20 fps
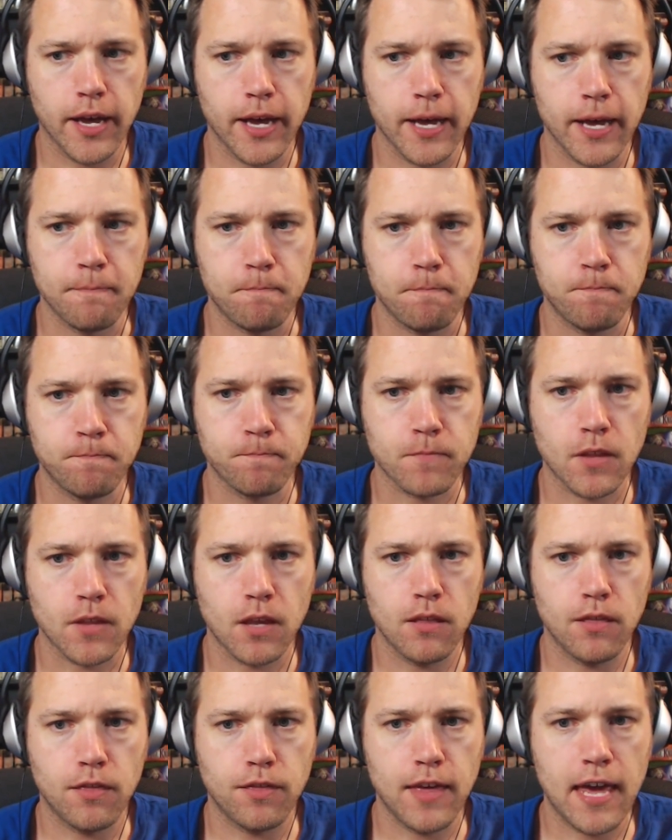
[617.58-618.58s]

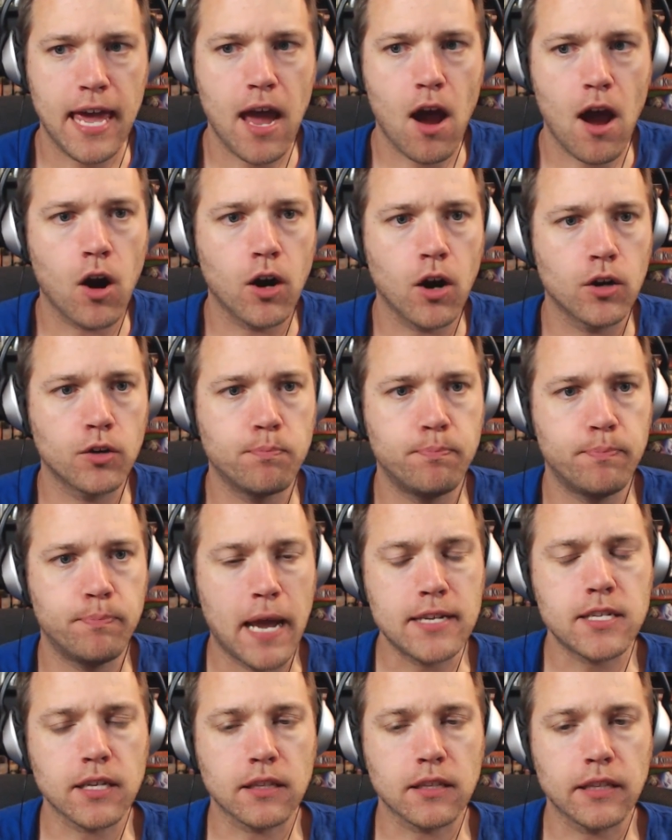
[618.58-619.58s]
they are
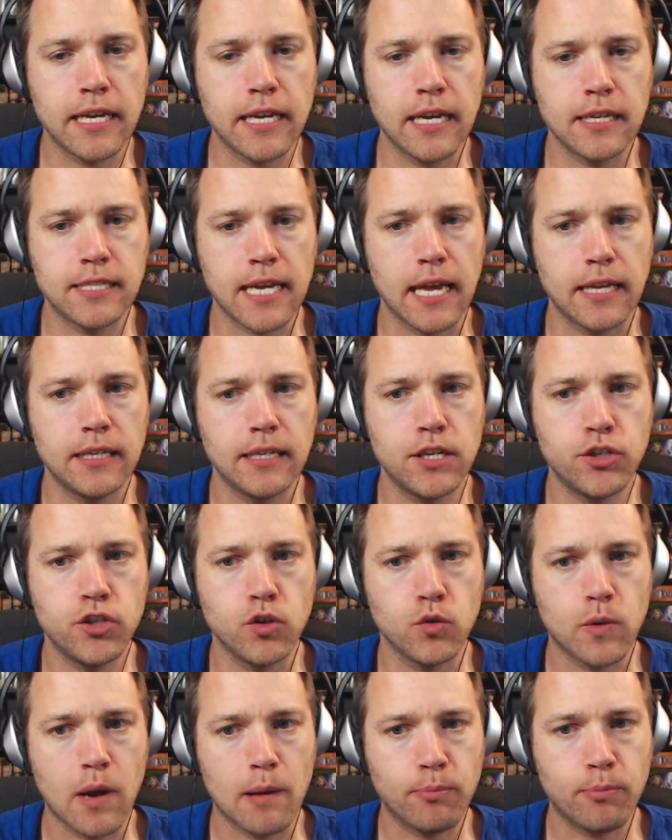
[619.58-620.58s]
basically intended
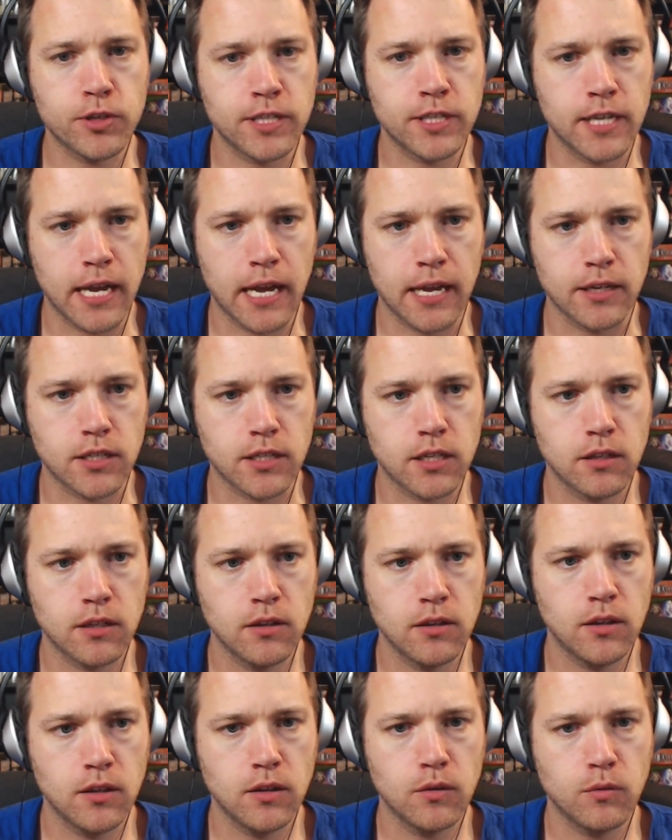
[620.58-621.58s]
to represent,
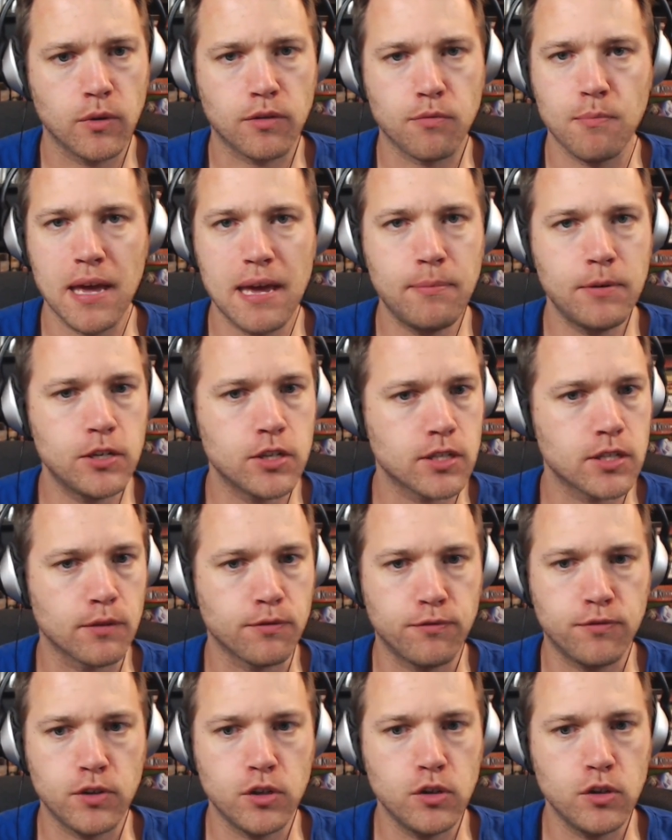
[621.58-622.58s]
with maybe just
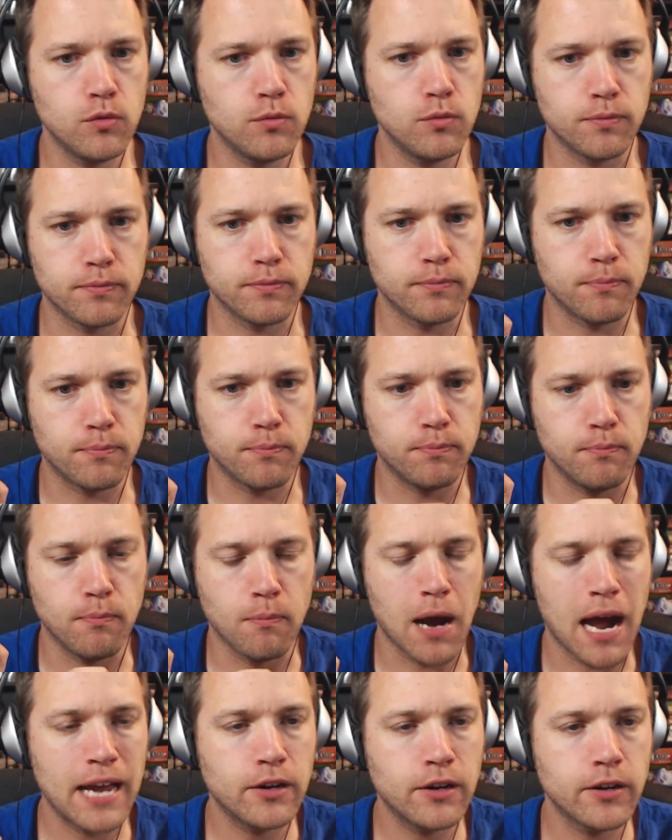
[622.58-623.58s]
a few
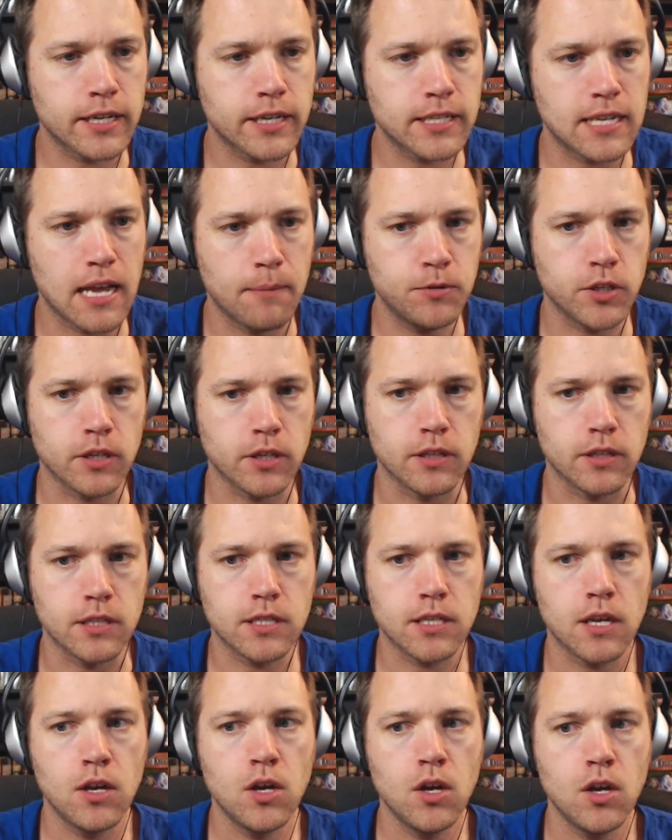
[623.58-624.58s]
minor
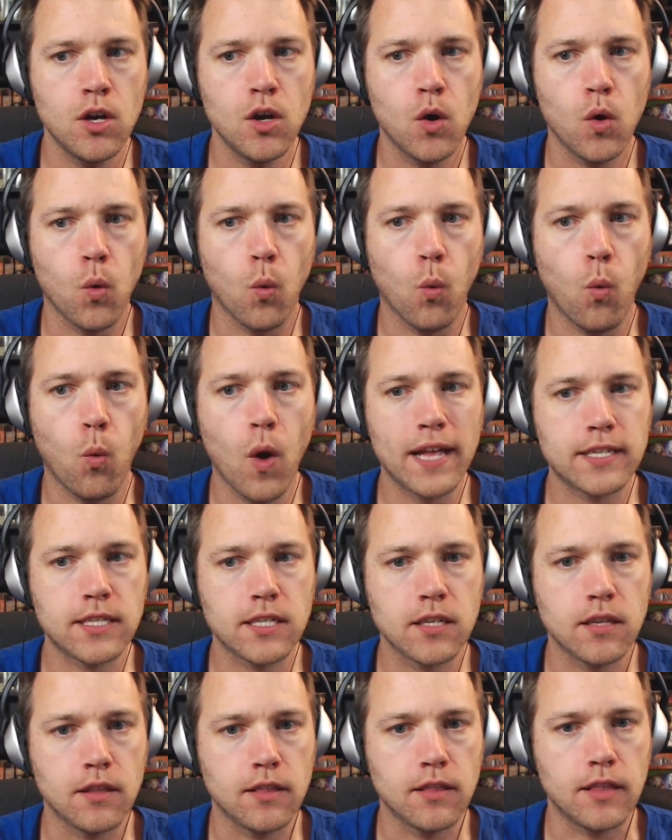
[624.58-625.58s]
exceptions,
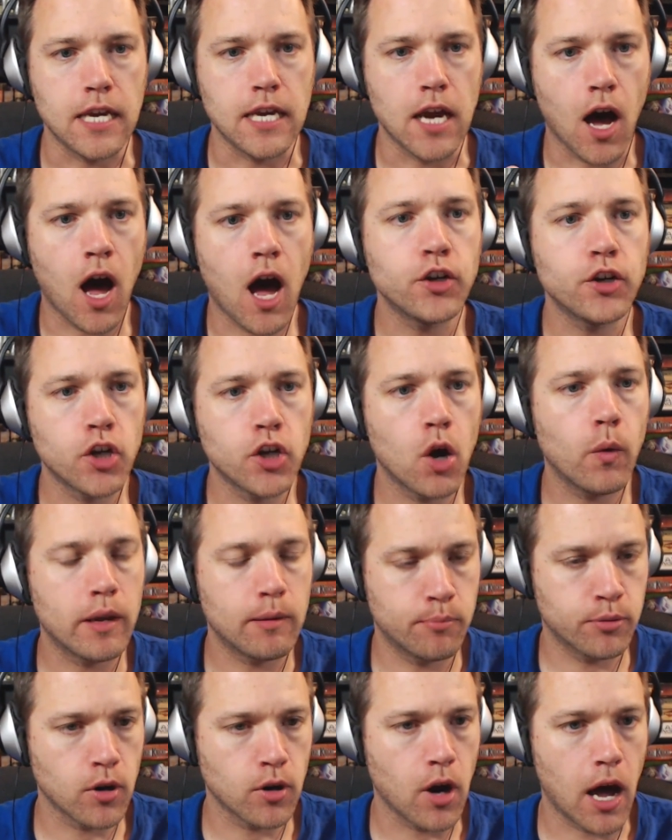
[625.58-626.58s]
what the
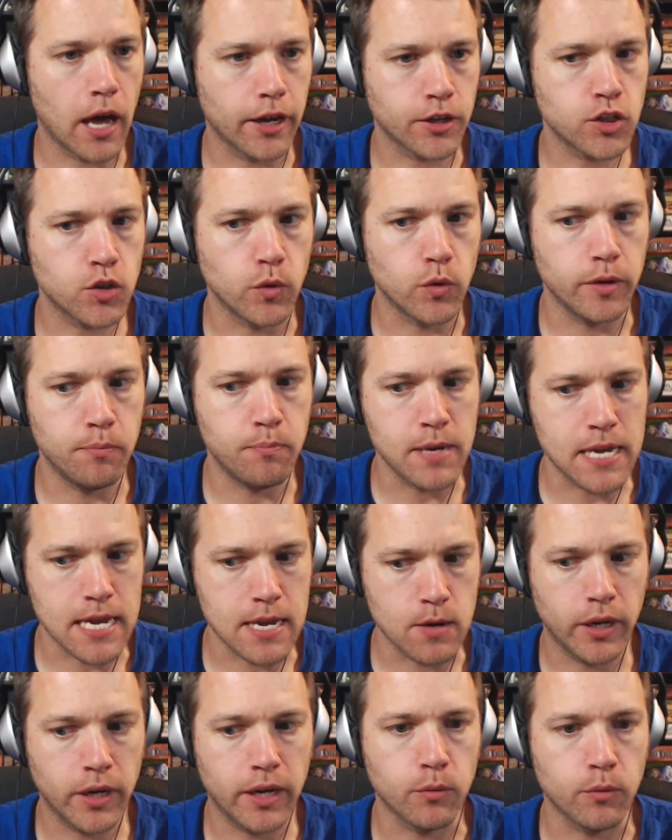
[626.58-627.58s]
ongoing product would
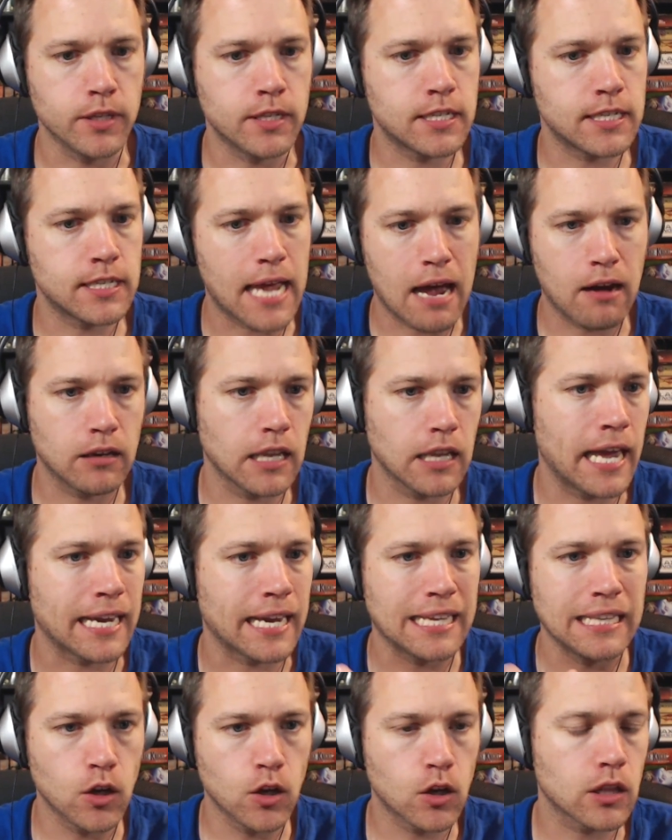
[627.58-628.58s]
be, what it would sound
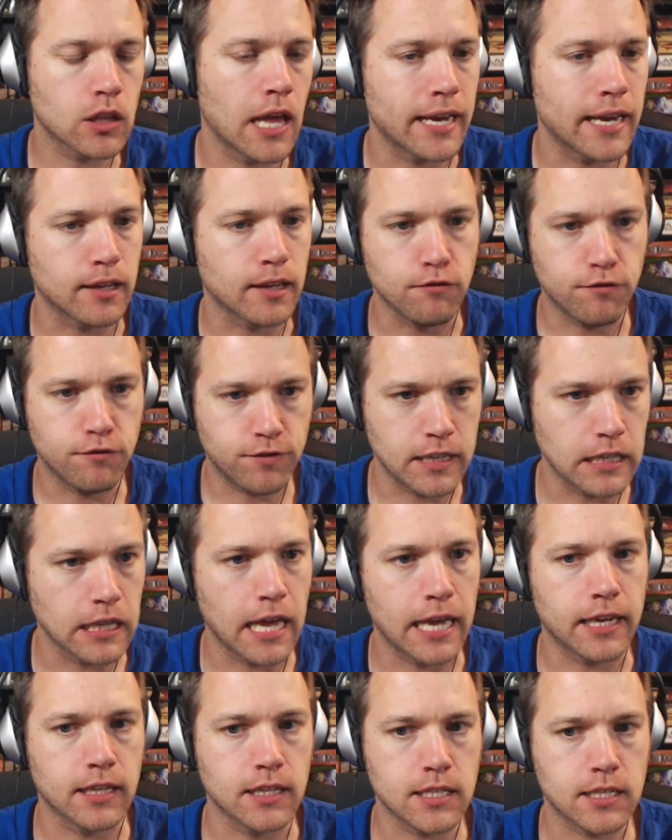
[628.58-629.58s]
like and look like and feel
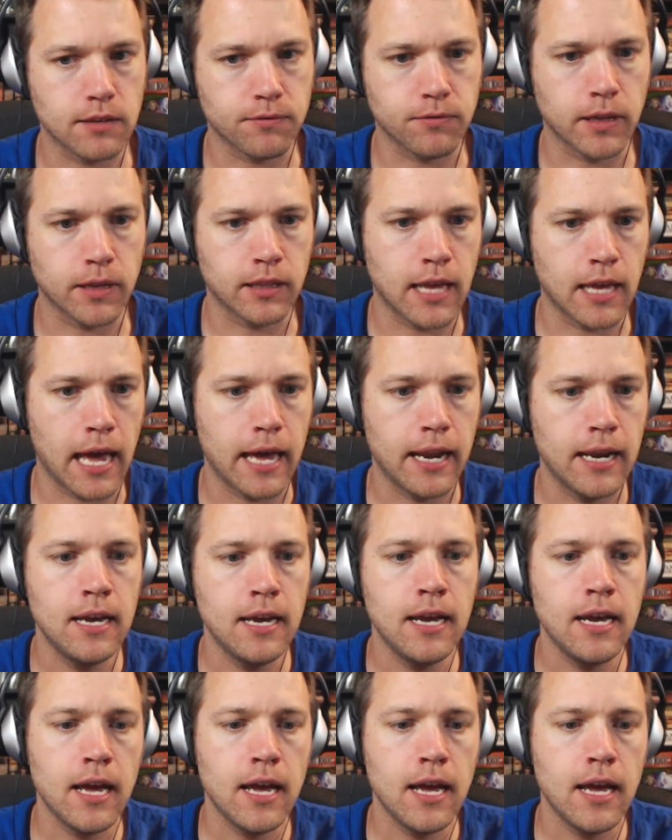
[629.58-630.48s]
like and stuff like that.